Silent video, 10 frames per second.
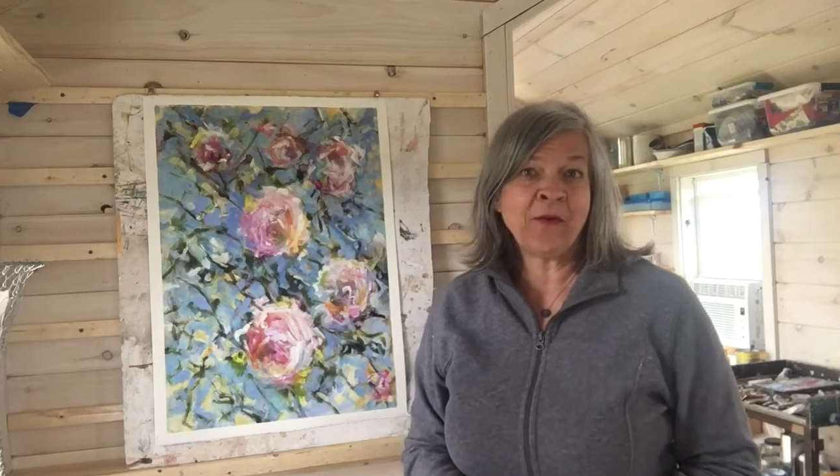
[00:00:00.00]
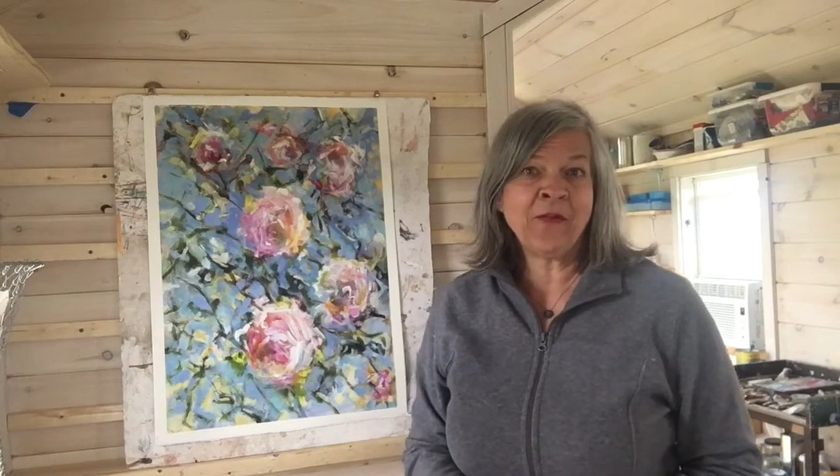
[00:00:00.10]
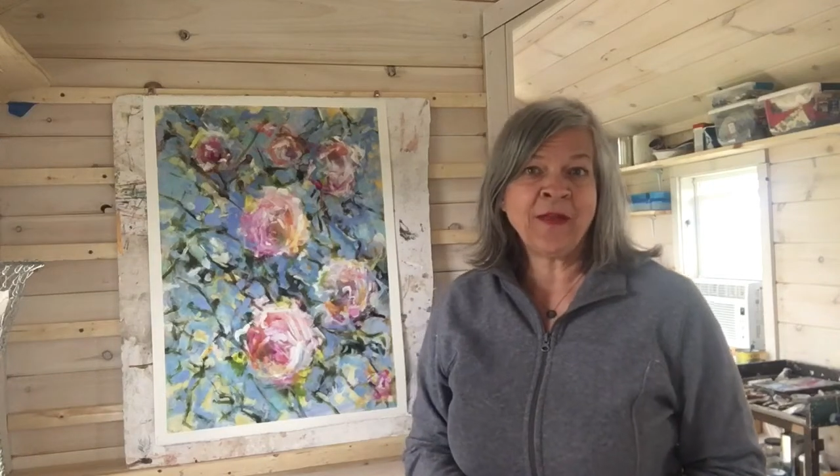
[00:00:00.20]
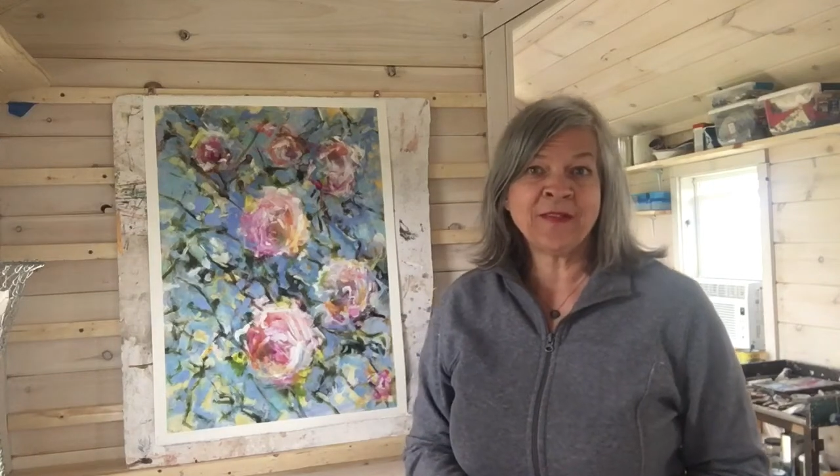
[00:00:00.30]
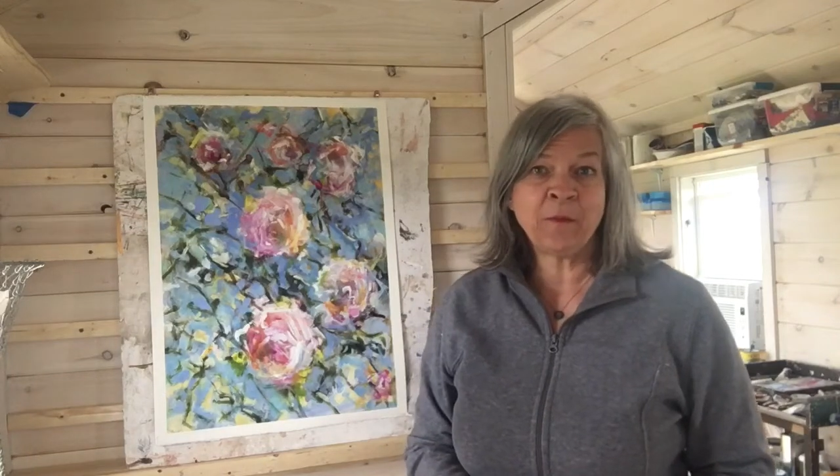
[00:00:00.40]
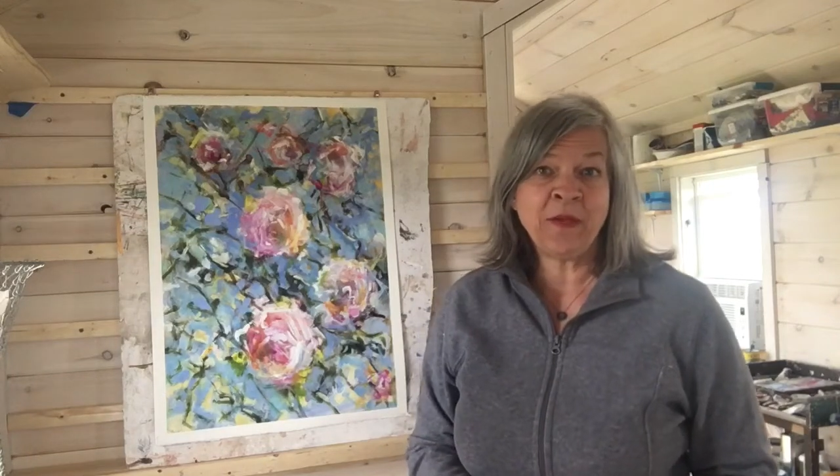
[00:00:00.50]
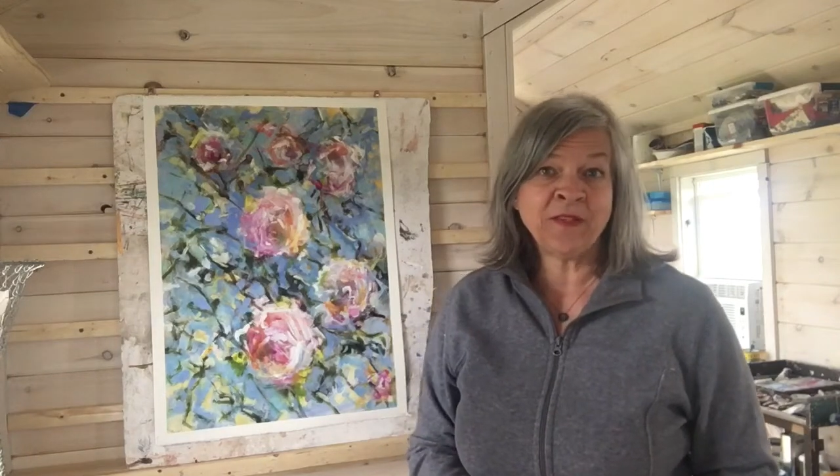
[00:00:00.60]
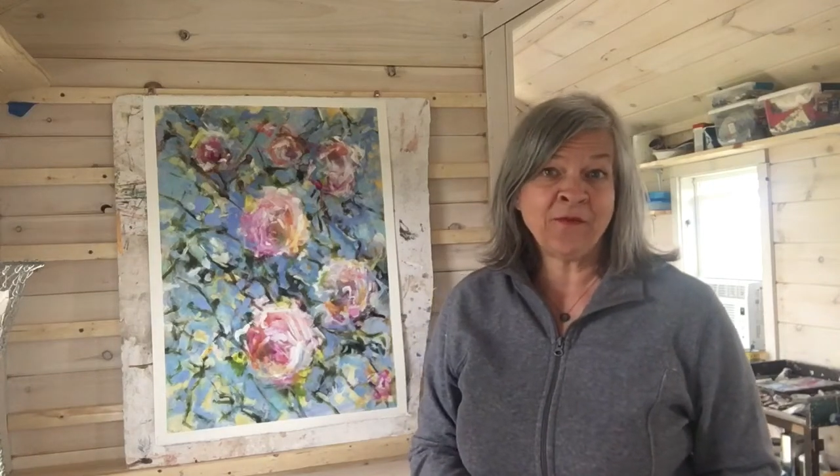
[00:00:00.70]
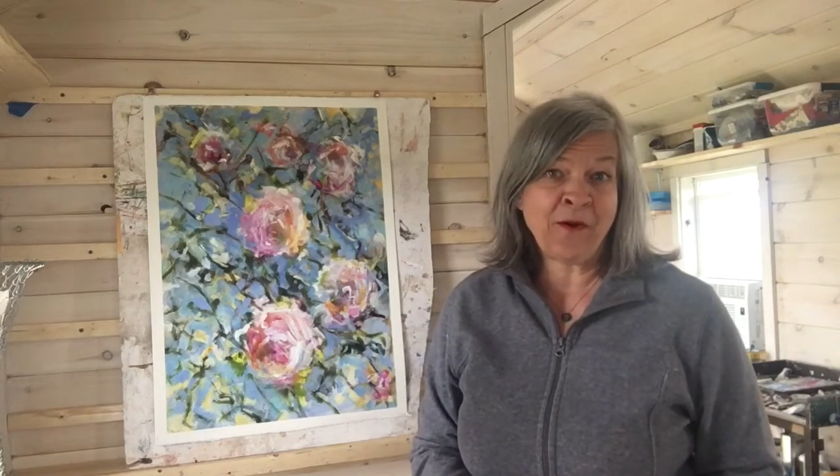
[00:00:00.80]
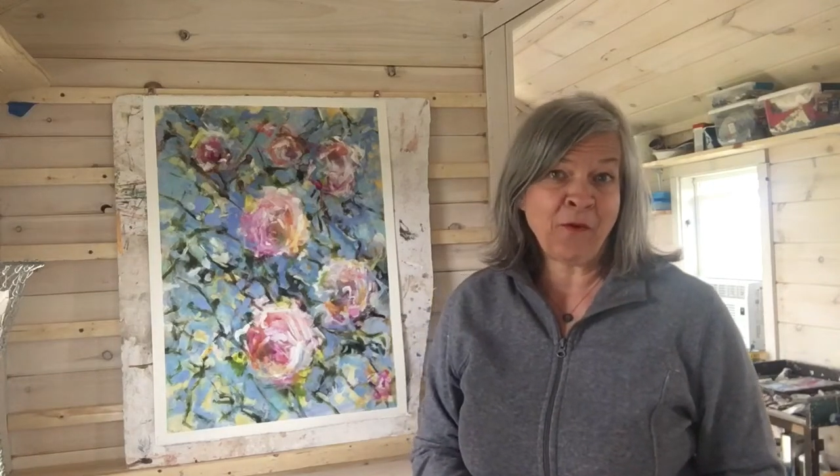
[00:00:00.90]
as a piece
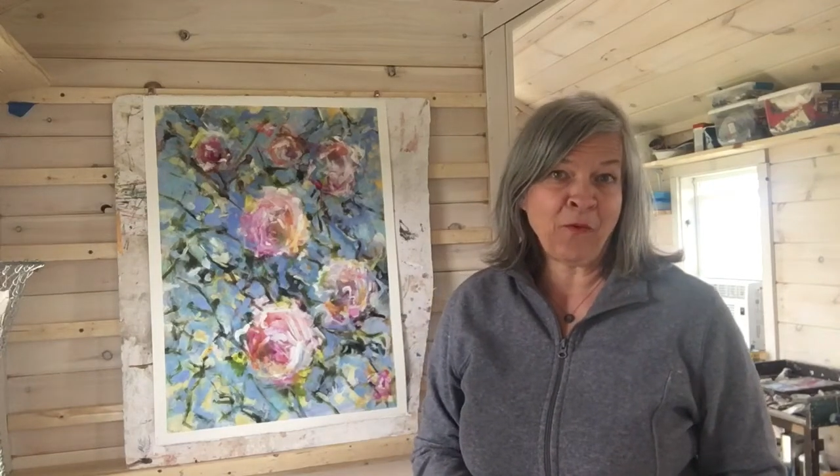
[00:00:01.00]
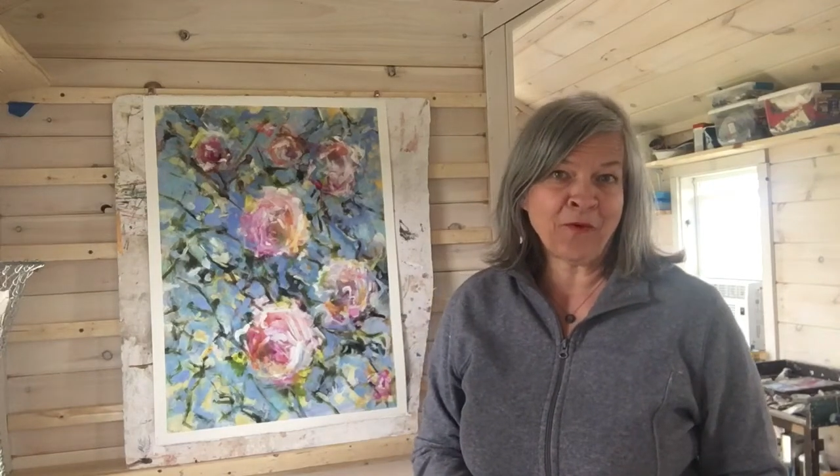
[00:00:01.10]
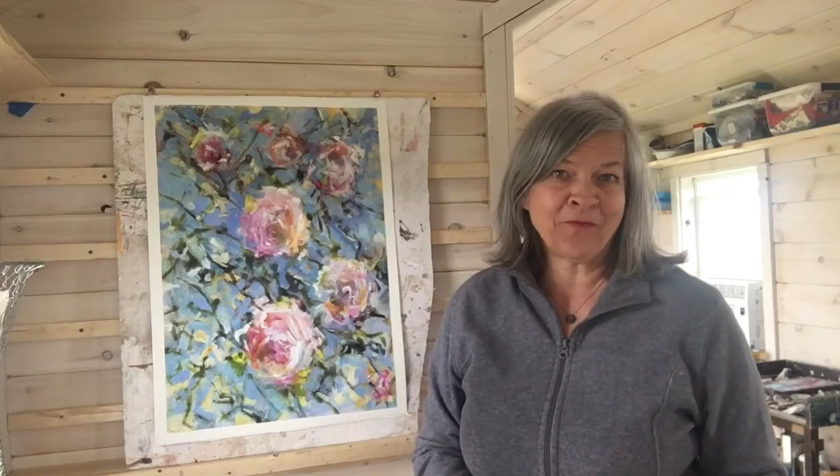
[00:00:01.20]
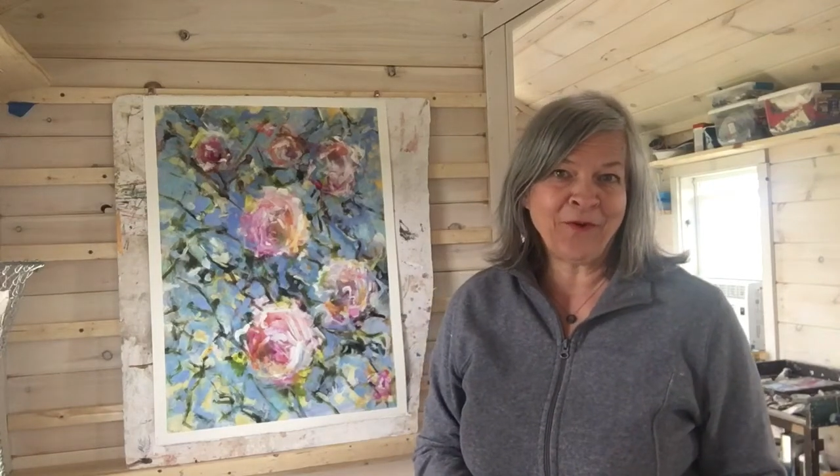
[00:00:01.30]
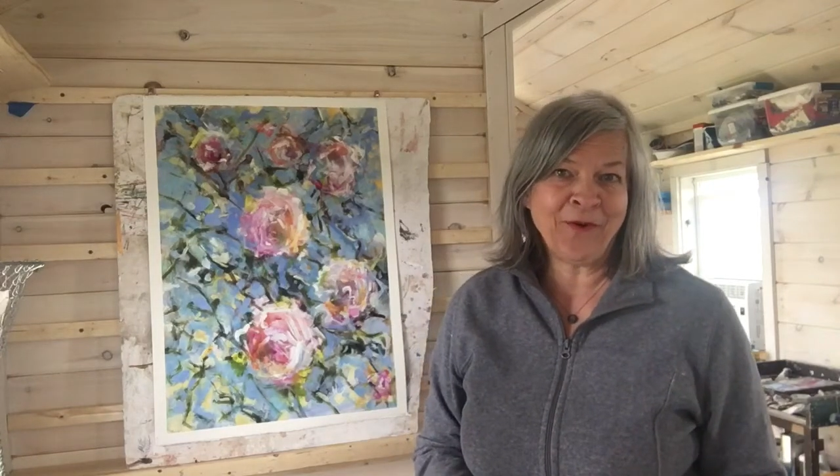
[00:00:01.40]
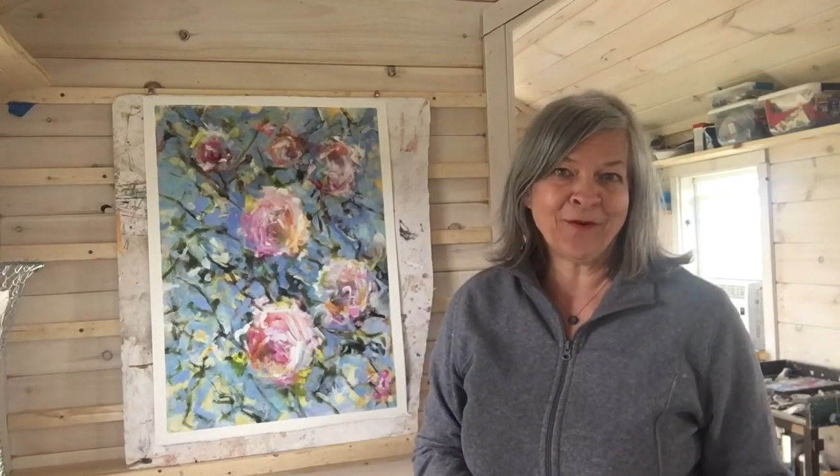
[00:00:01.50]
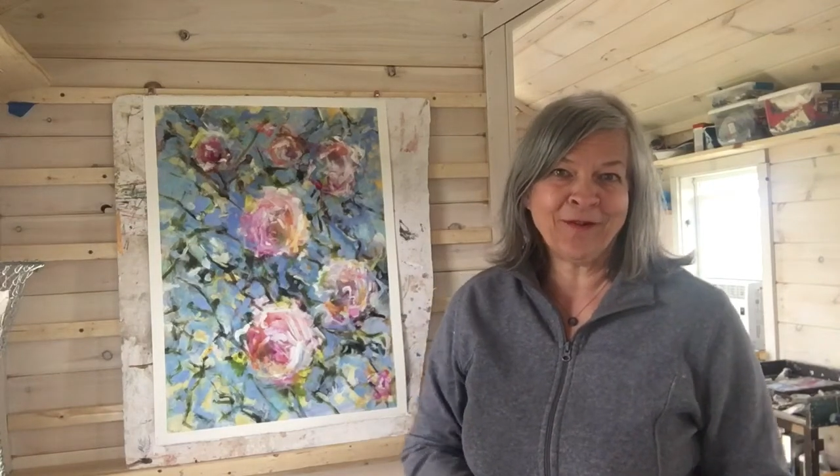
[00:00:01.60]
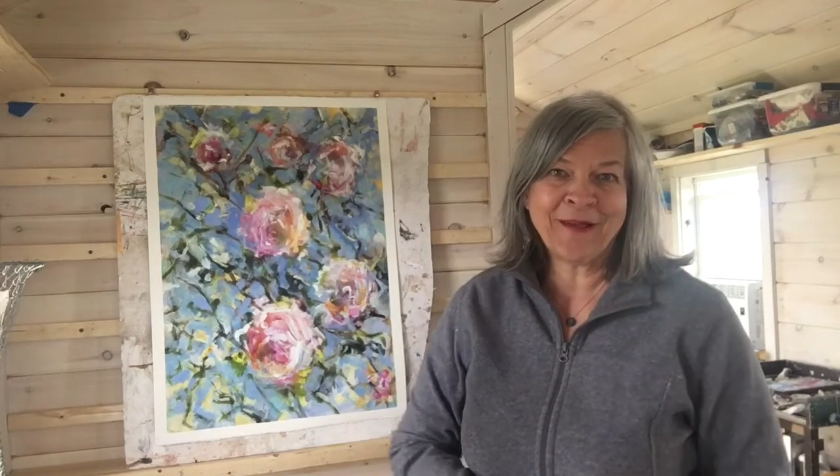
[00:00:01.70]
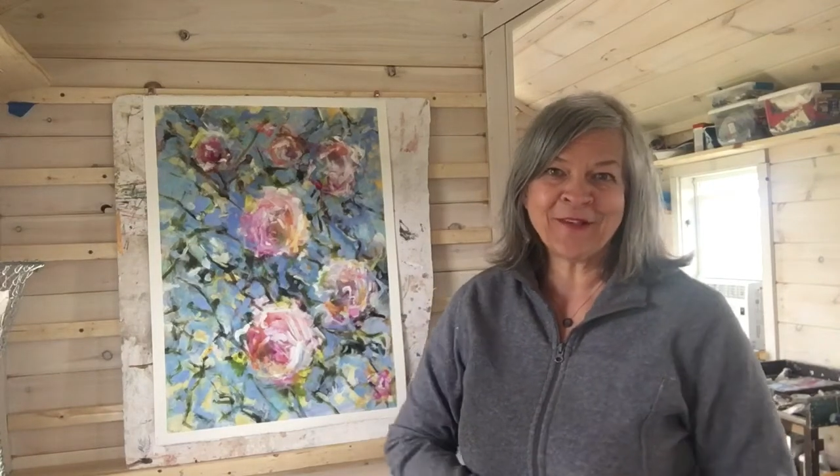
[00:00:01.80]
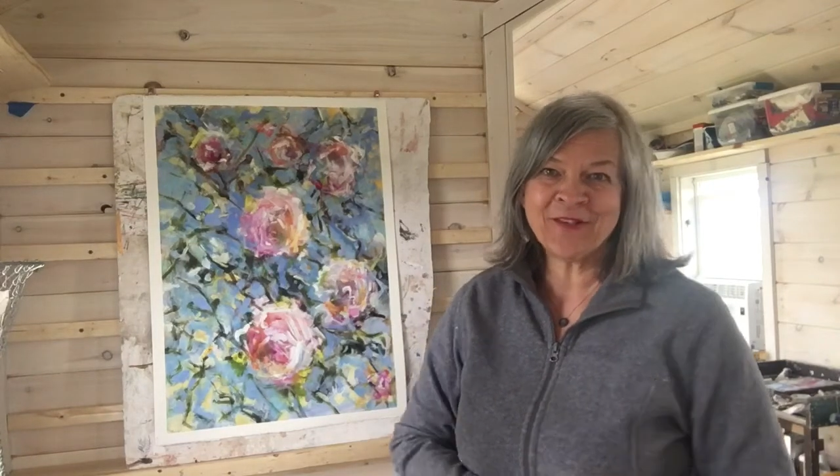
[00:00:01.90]
of artwork for your
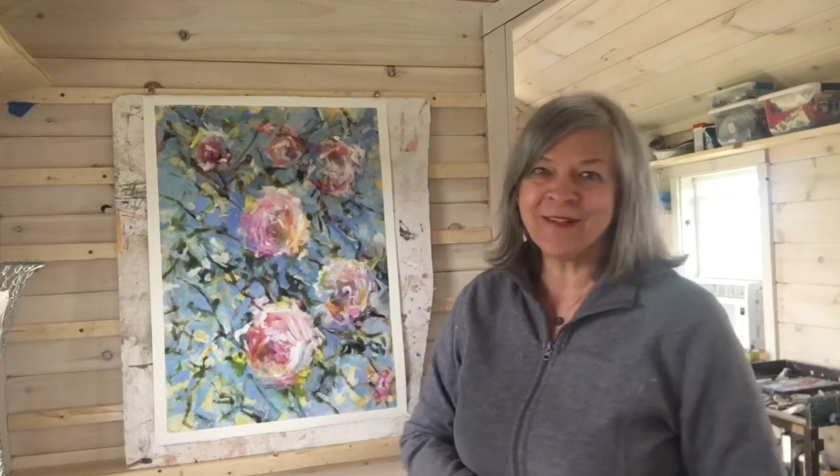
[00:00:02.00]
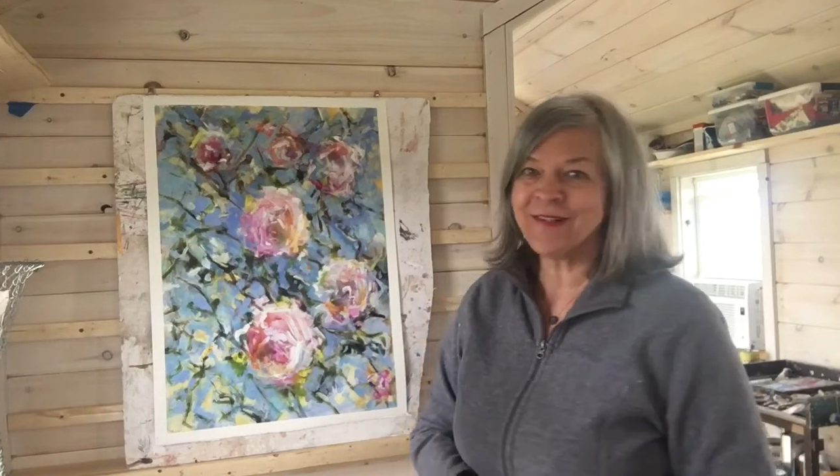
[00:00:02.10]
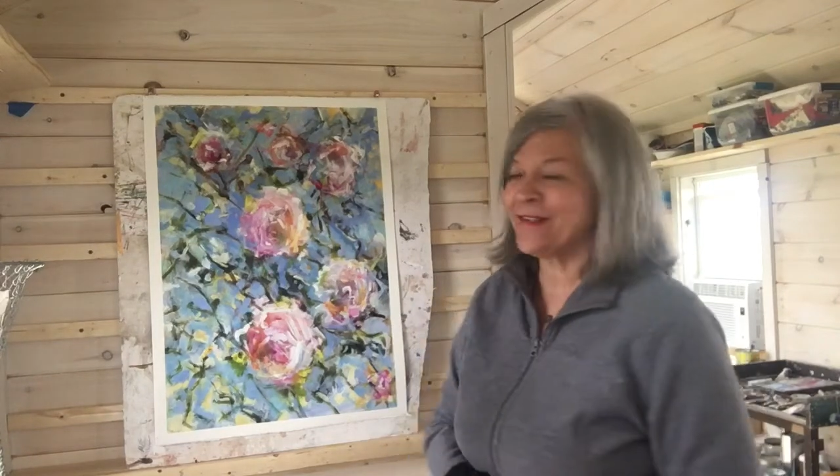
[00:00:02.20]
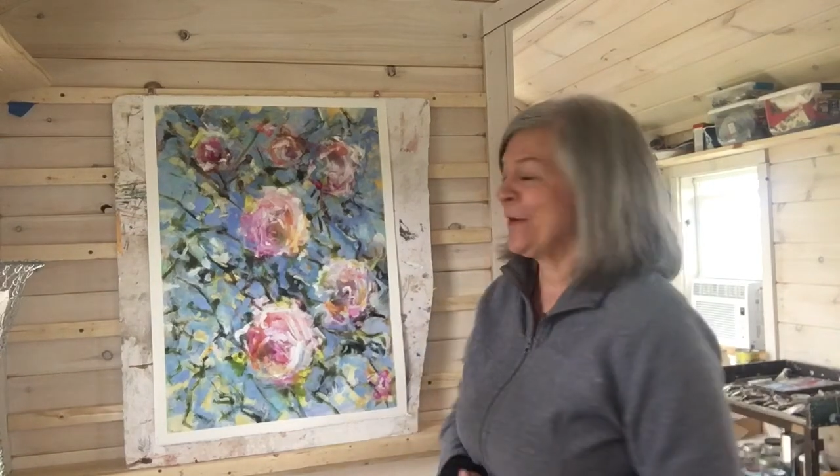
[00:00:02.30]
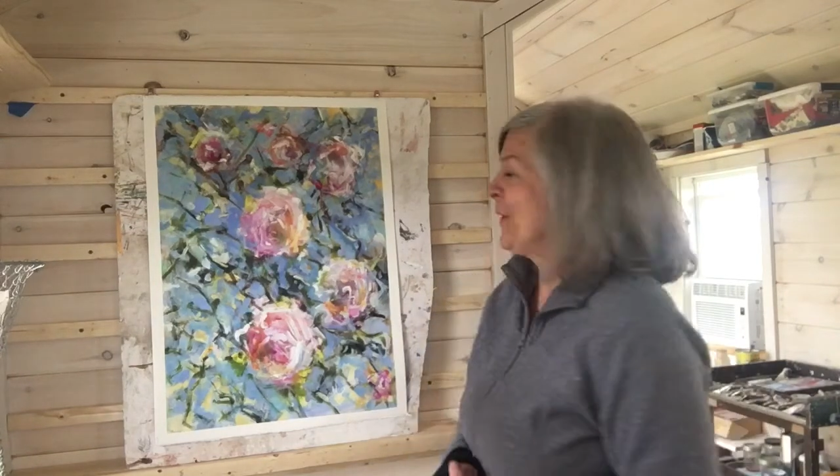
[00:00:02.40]
collection. So